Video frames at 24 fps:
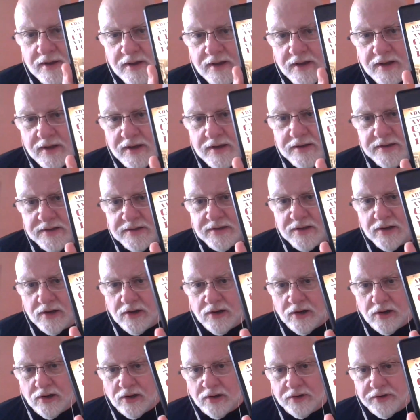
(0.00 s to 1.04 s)
It is
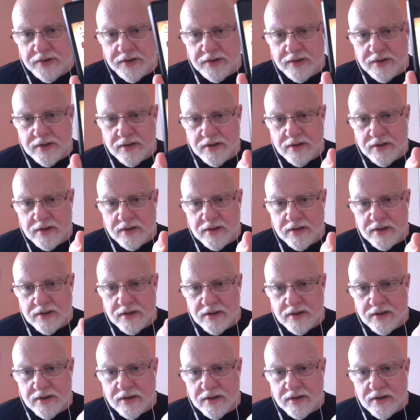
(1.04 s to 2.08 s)
called
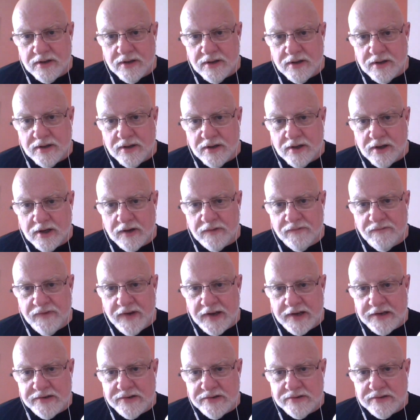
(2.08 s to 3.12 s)

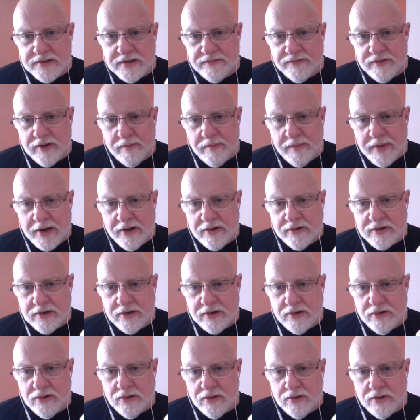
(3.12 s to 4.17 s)
Adventures of an
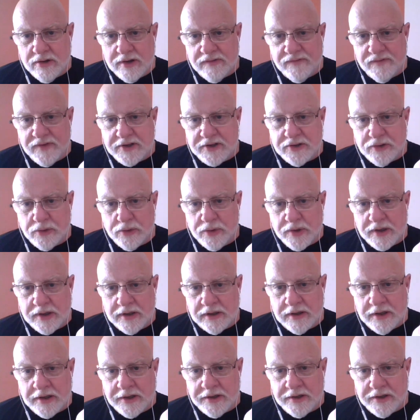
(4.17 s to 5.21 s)
American Girl in
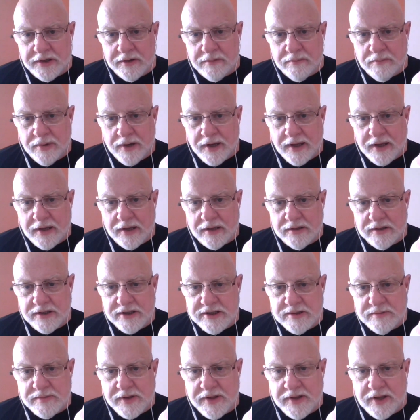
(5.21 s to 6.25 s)
Victorian London by
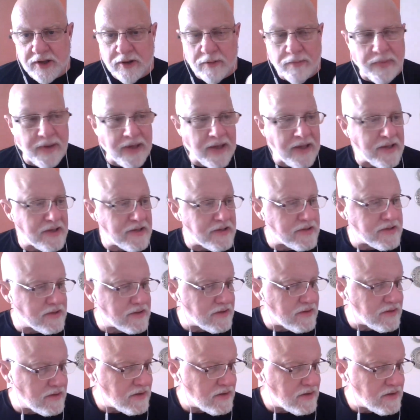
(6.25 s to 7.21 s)
Elizabeth L. Banks.